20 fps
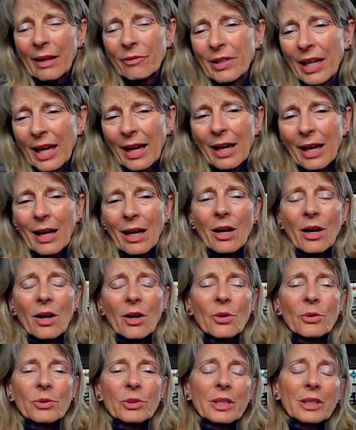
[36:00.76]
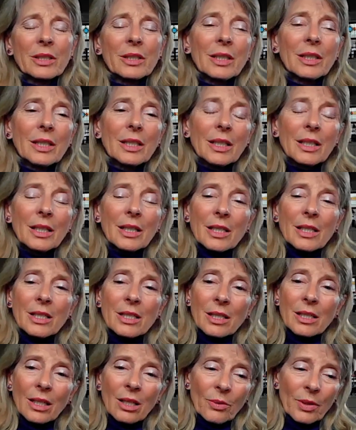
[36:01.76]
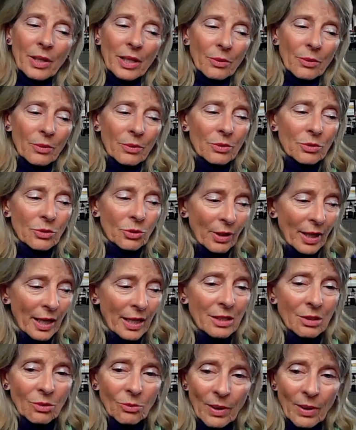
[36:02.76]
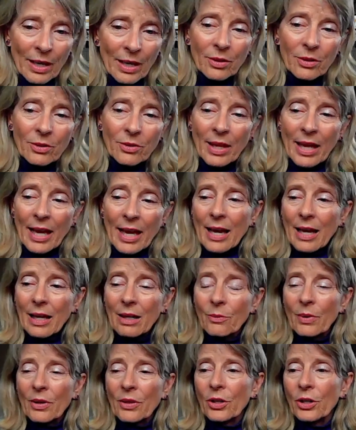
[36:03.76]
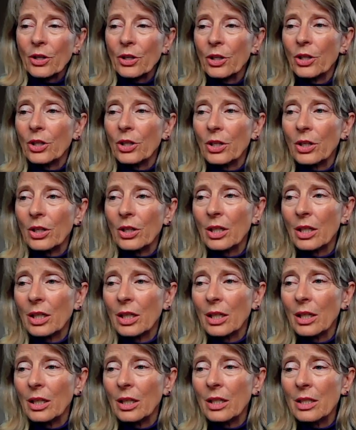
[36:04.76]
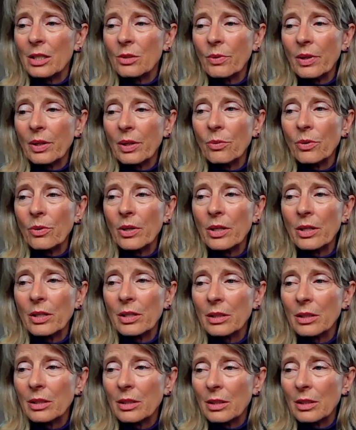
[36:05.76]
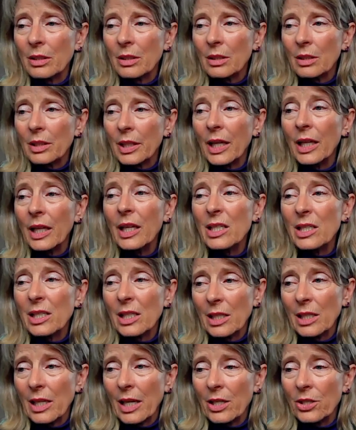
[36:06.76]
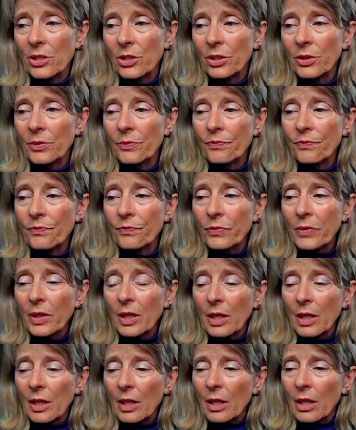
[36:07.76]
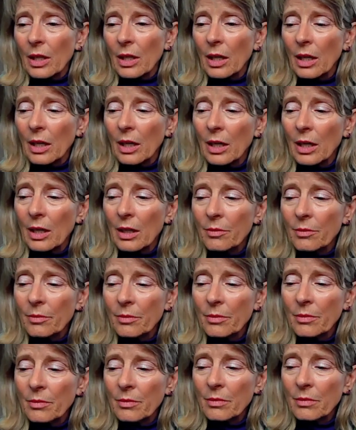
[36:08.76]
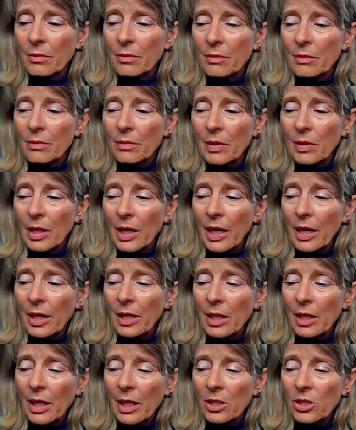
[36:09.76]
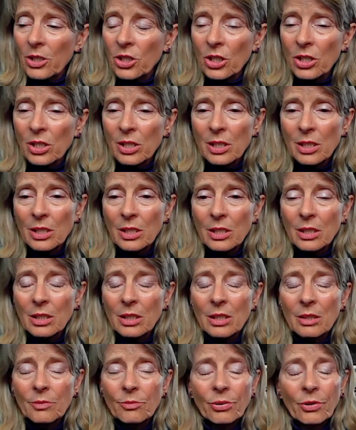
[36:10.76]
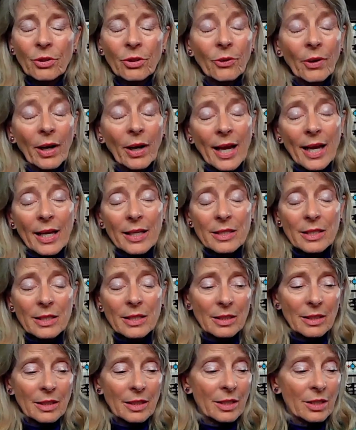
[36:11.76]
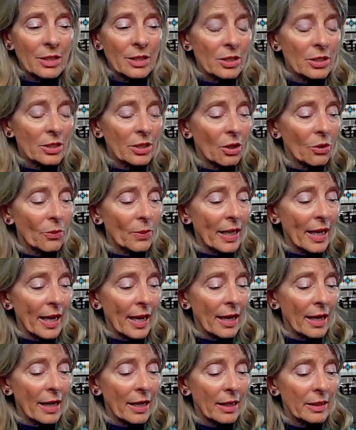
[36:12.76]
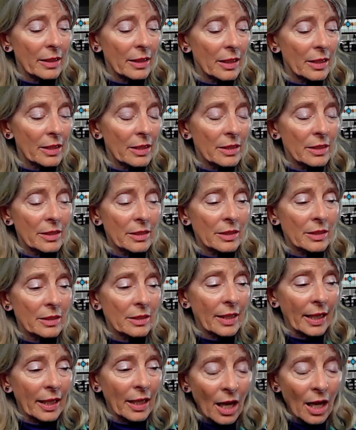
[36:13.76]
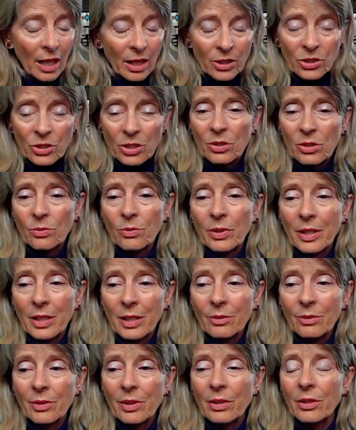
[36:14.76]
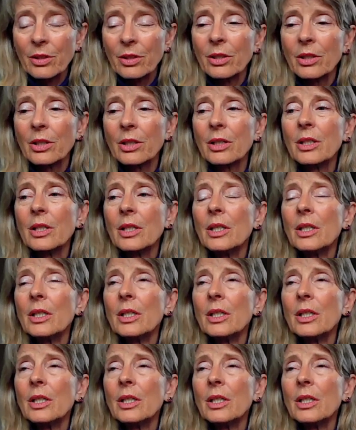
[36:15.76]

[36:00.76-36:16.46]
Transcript: left out. And so we were trying to weather that with her as we would any teenager. And it just progressed. And so we had a psychologist working with her